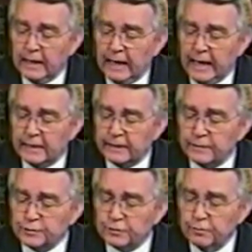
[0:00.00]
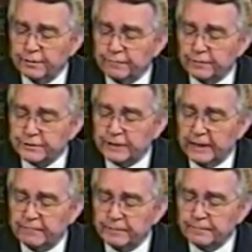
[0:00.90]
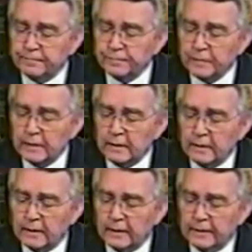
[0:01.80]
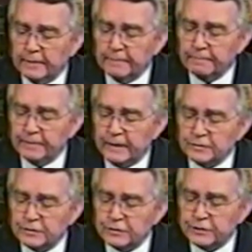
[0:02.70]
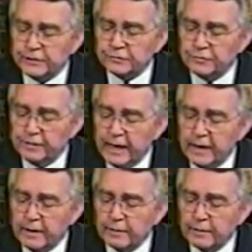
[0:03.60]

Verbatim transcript: And he is told in verse 11 um, that she is there